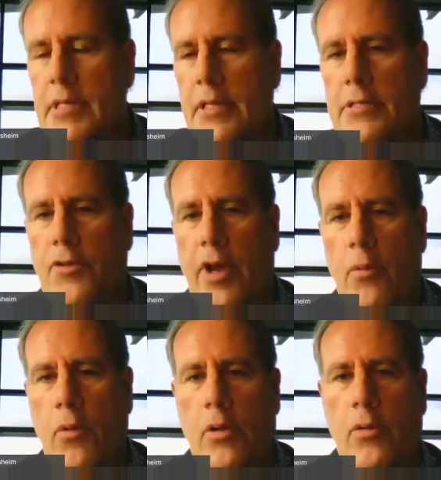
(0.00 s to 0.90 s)
times the
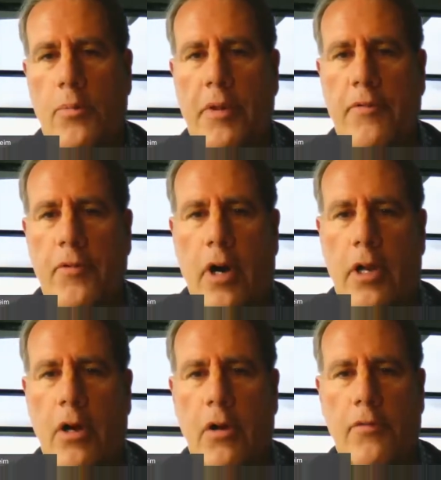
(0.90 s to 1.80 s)
next great war will
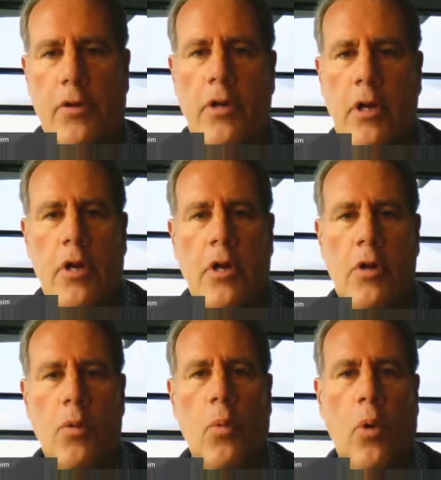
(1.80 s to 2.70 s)
be fought
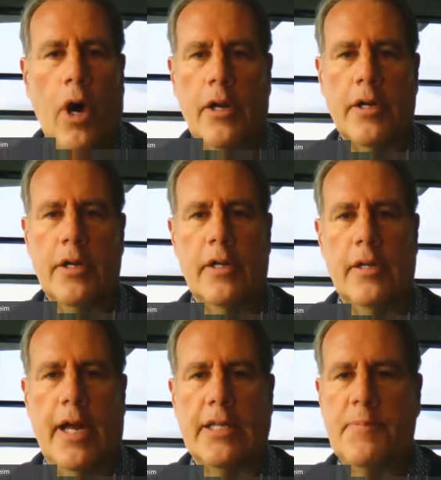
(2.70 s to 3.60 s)
over
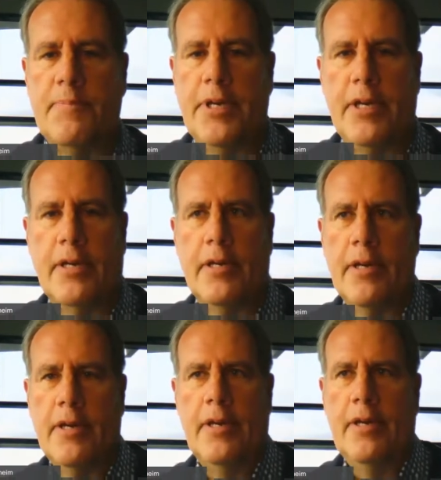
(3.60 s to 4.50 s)
water. and that's
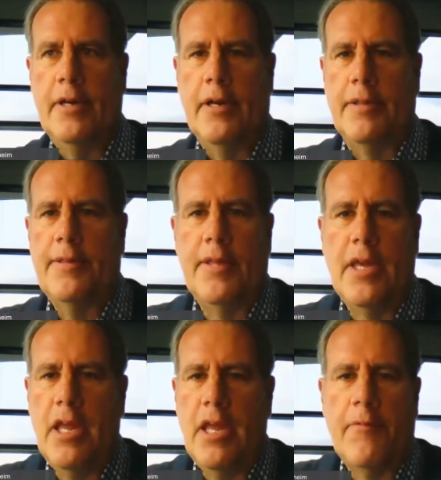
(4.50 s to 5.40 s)
been a
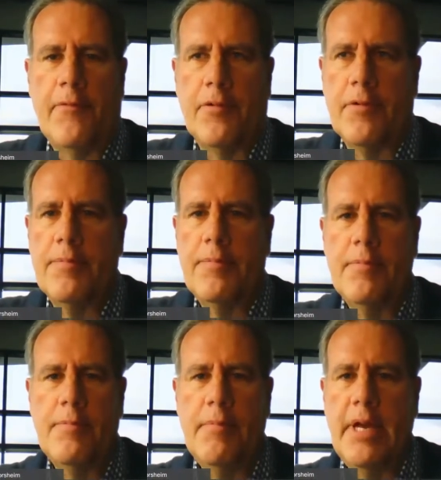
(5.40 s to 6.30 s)
a theme
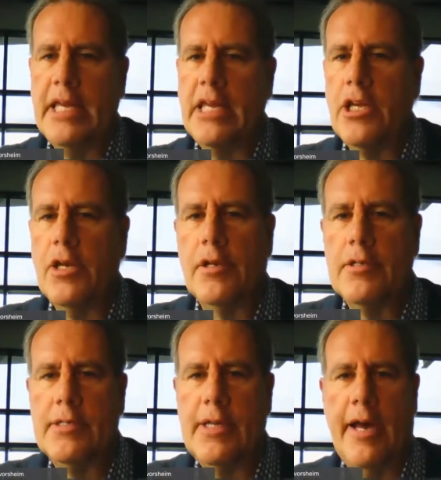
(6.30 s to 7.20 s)
for
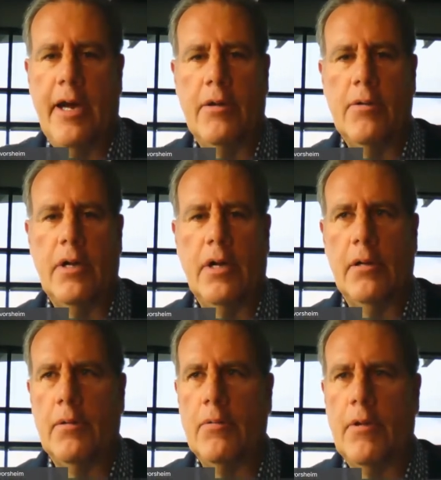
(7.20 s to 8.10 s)
many years
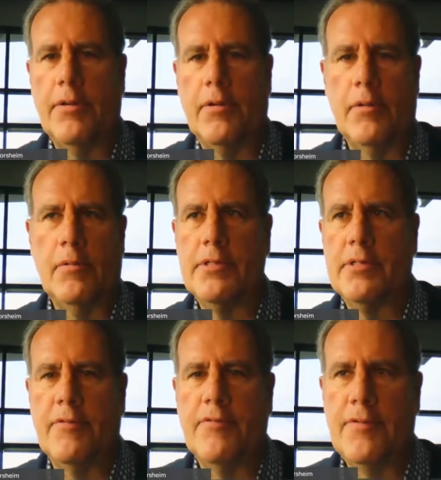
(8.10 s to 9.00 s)
now, uh,
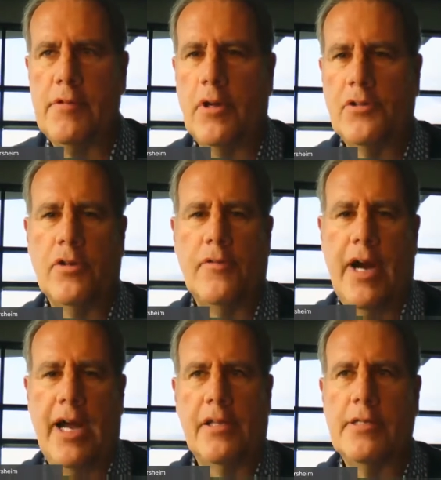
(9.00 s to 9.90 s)
whether it was the
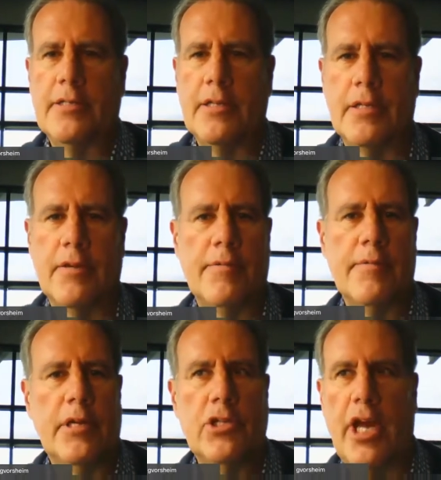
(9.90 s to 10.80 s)
ultra
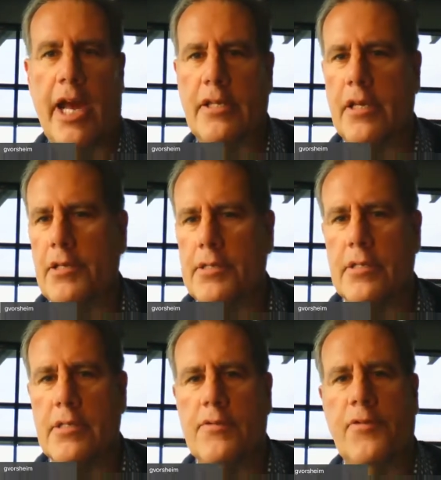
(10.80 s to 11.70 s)
violence in the in
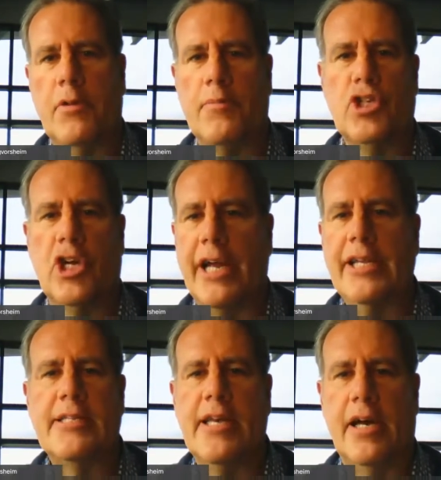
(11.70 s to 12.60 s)
Jack Nicholson's
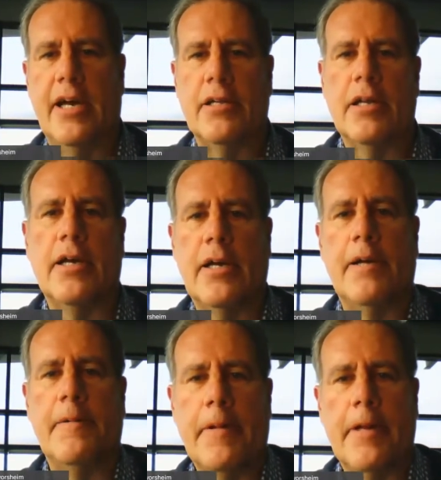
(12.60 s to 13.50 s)
film
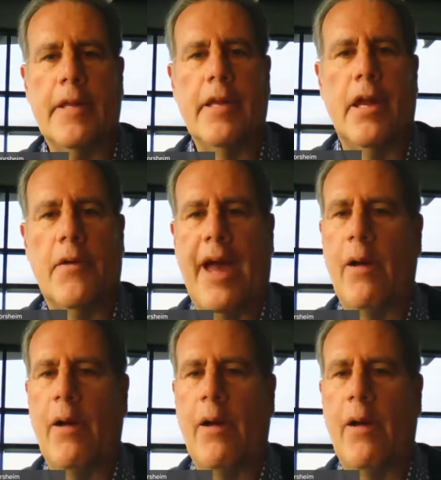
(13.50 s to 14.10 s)
Chinatown. Uh,